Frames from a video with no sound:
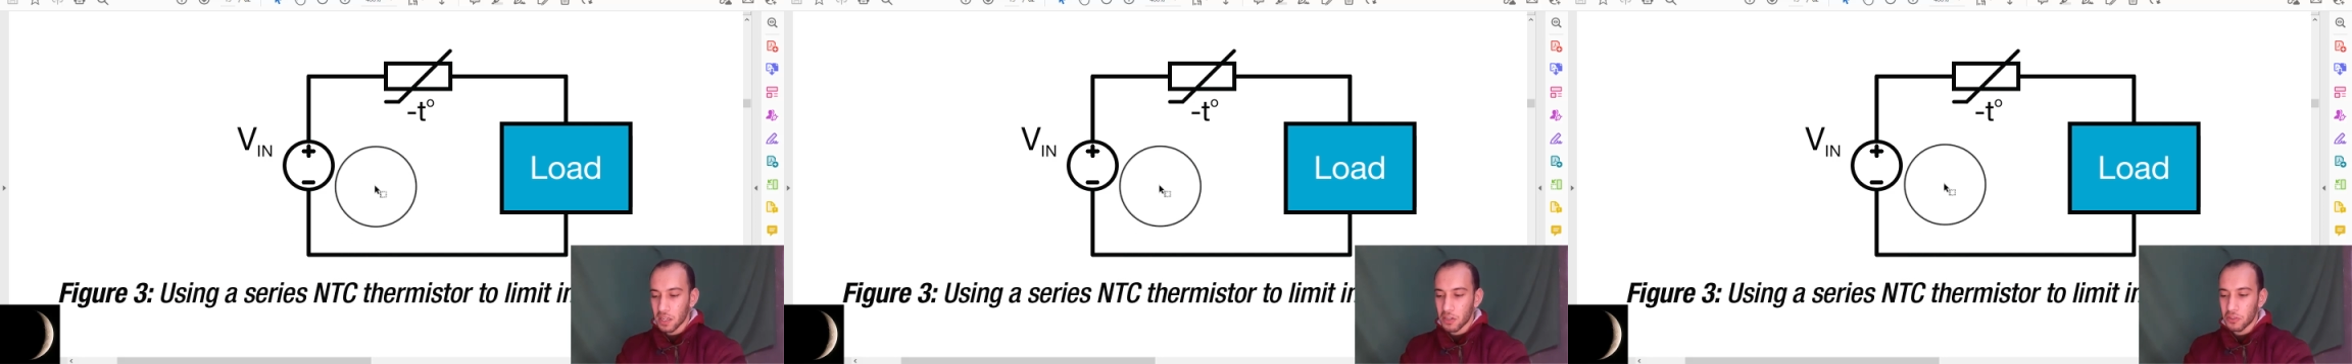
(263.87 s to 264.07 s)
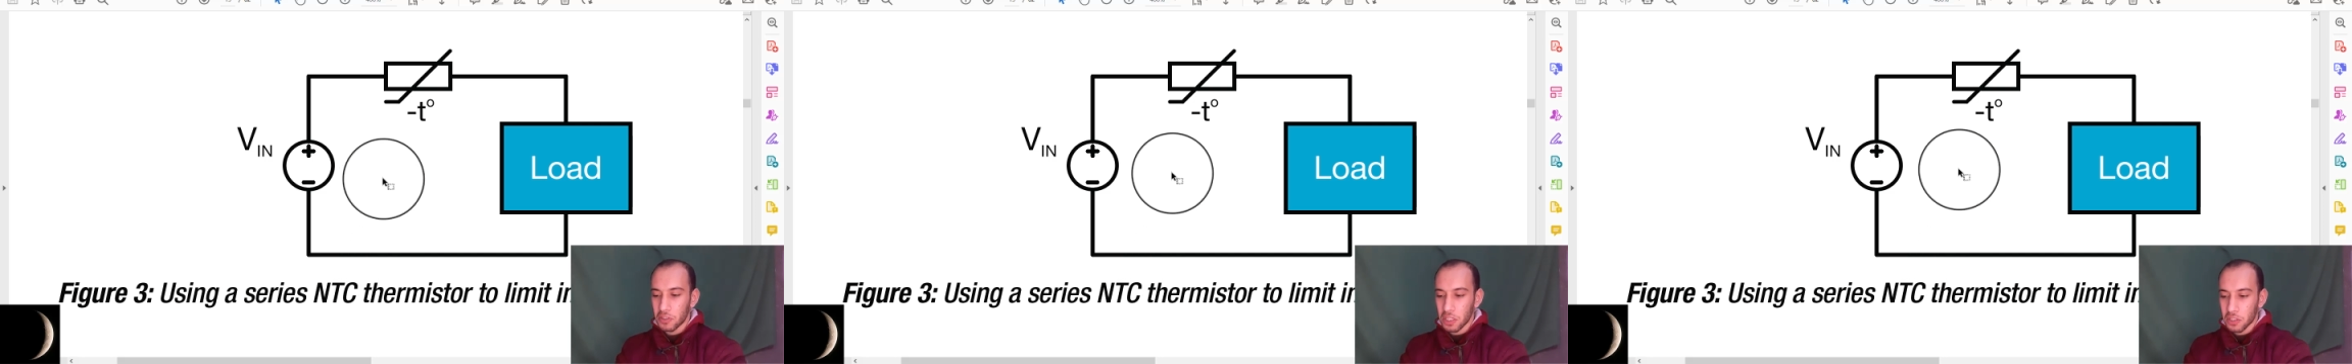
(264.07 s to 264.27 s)

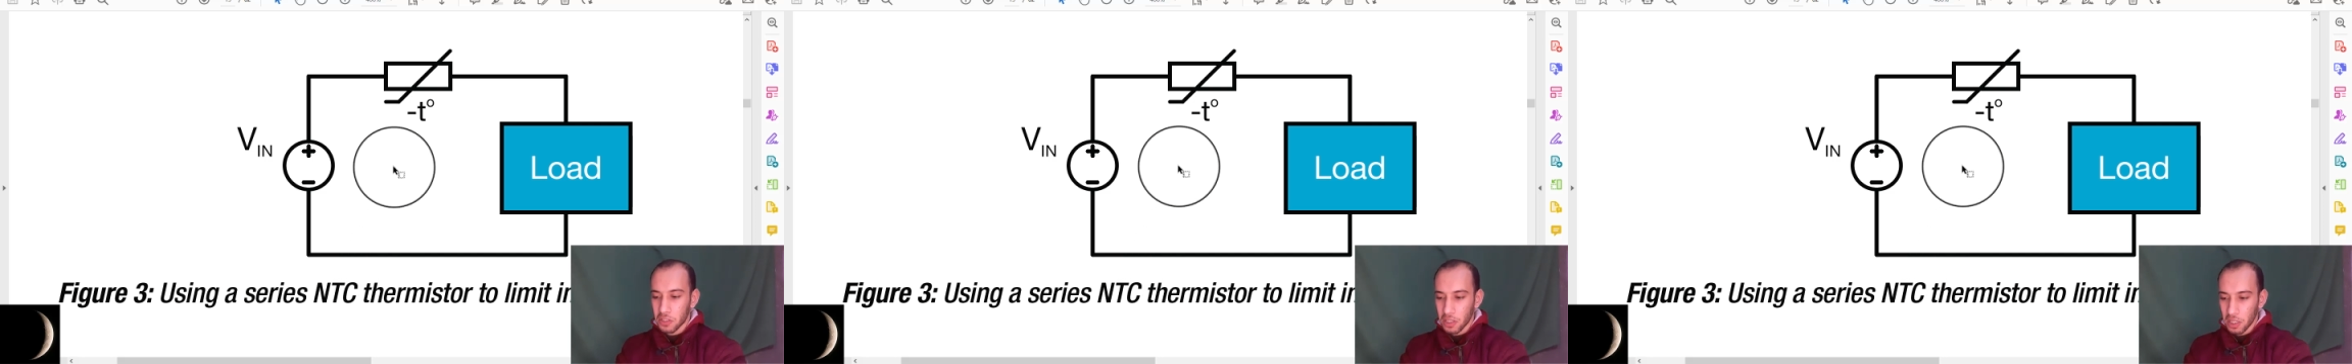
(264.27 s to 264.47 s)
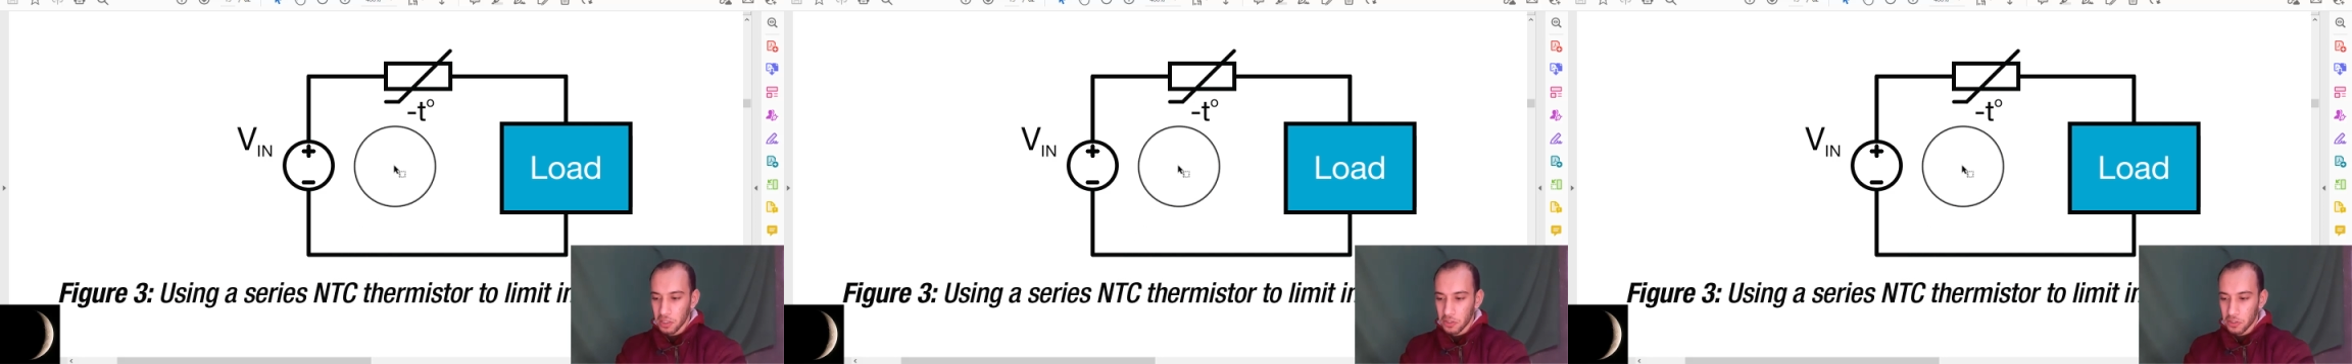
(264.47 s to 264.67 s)

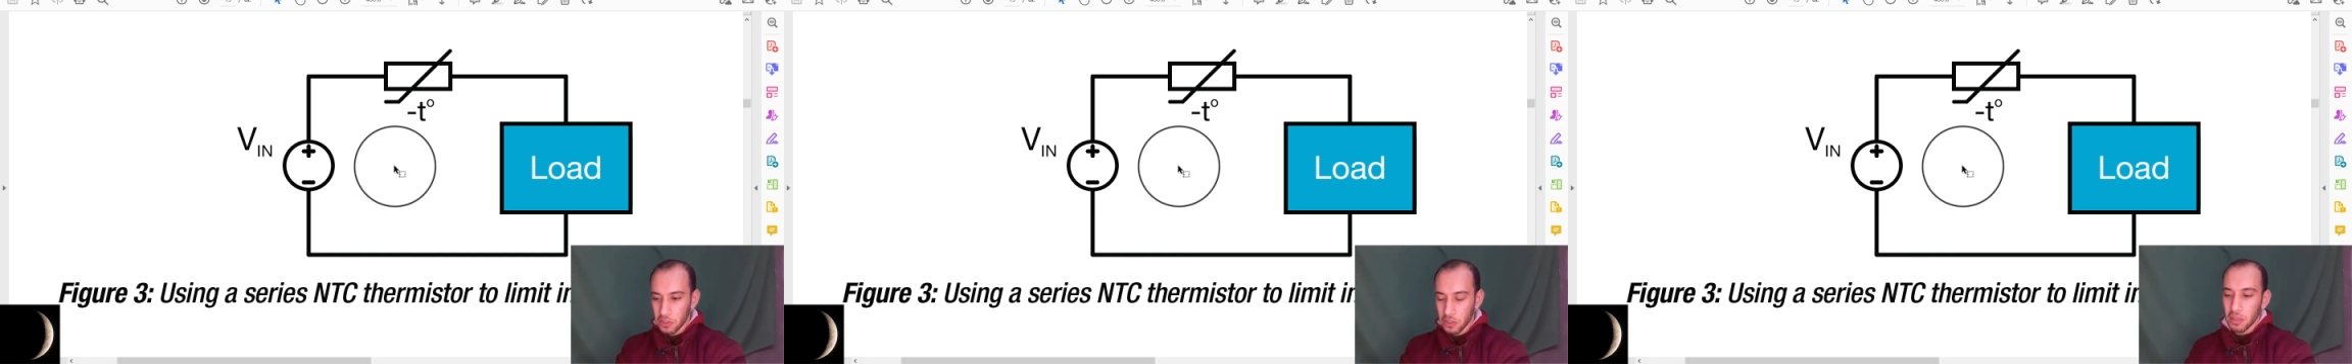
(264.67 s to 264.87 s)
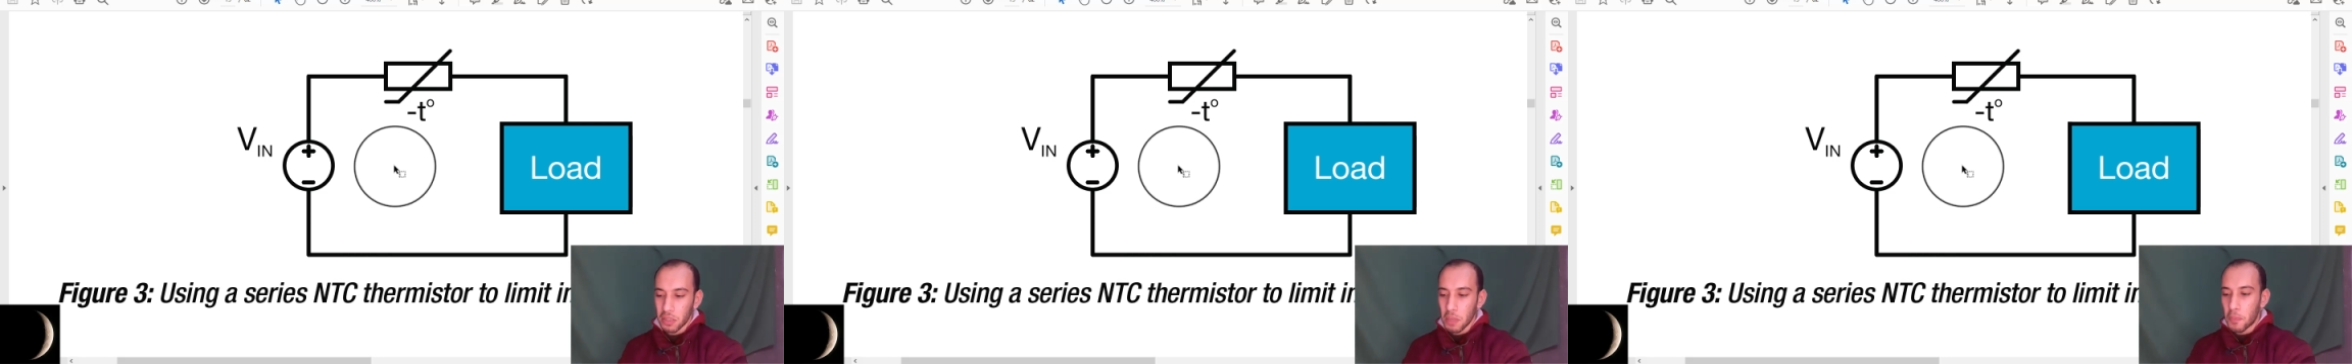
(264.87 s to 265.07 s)
resistance
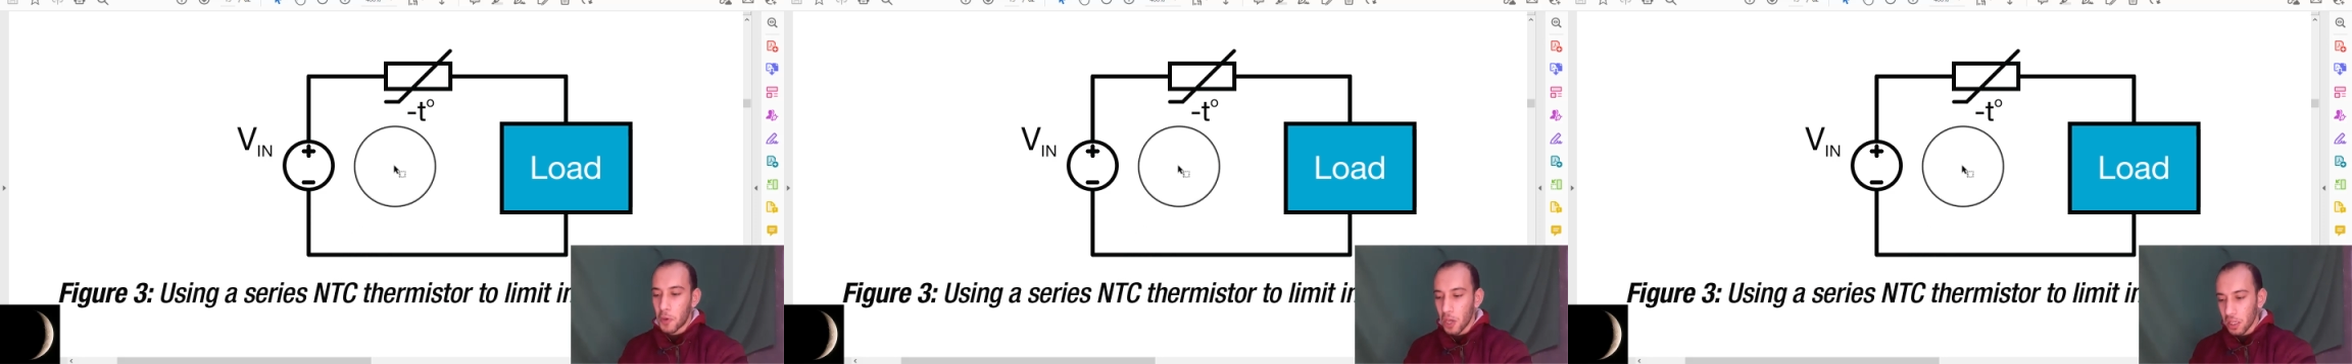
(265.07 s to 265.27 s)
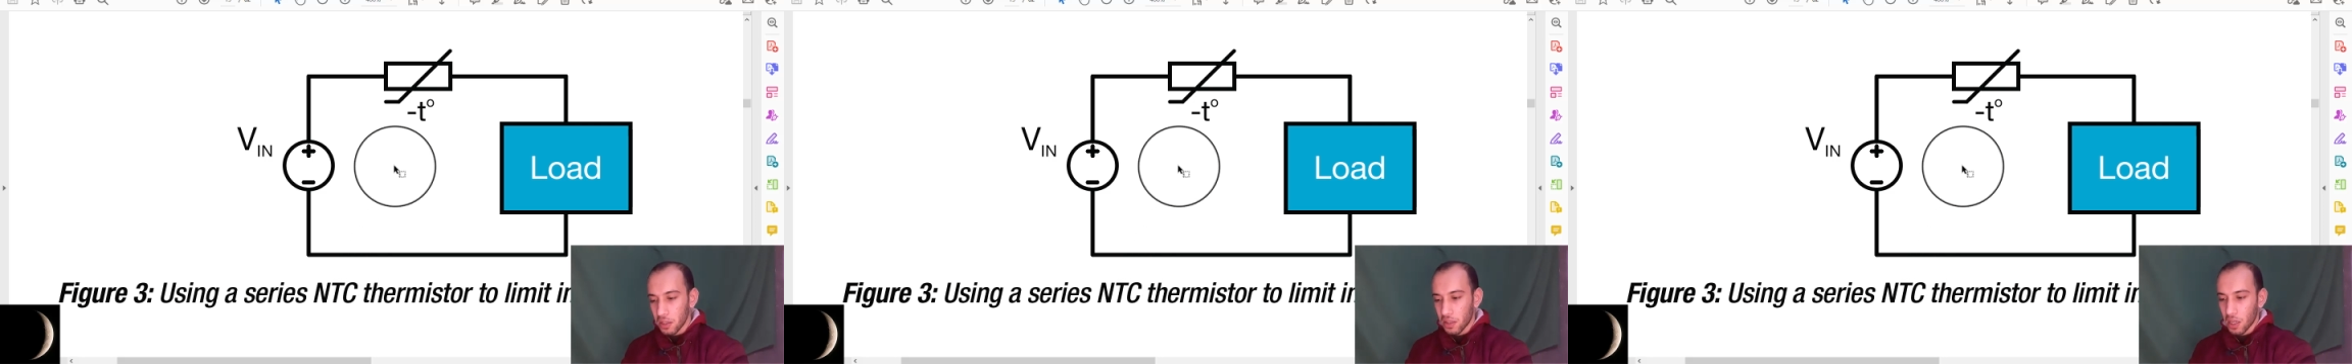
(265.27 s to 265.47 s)

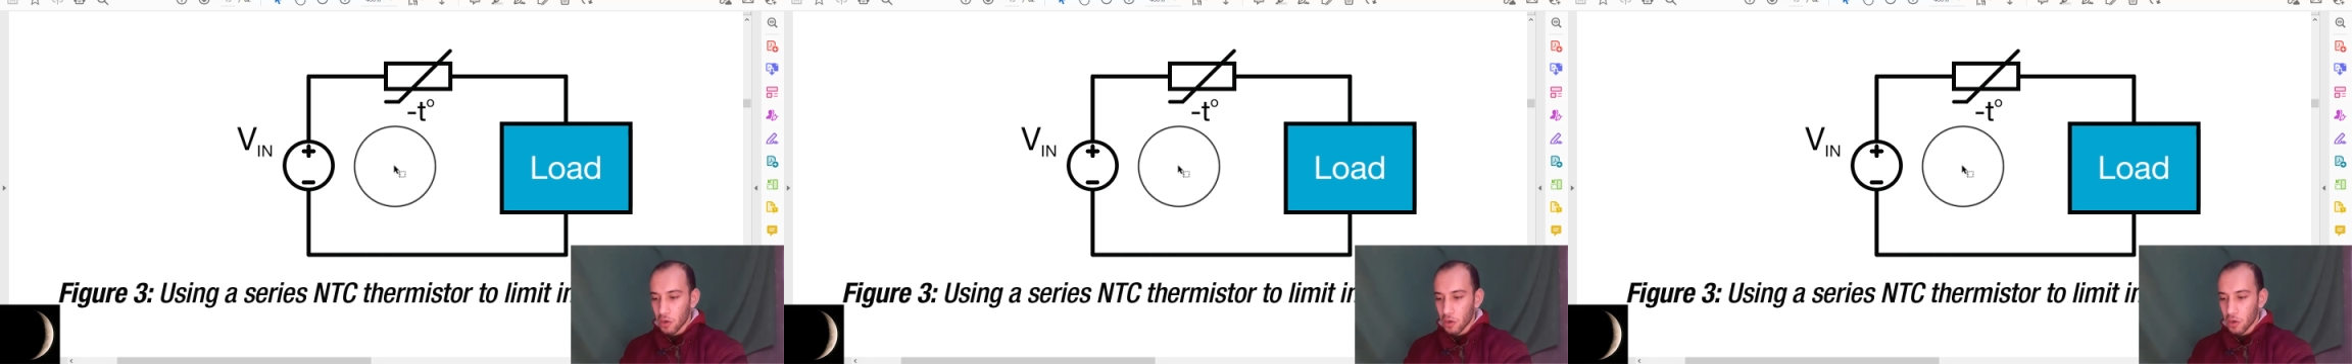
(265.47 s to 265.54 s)
dependent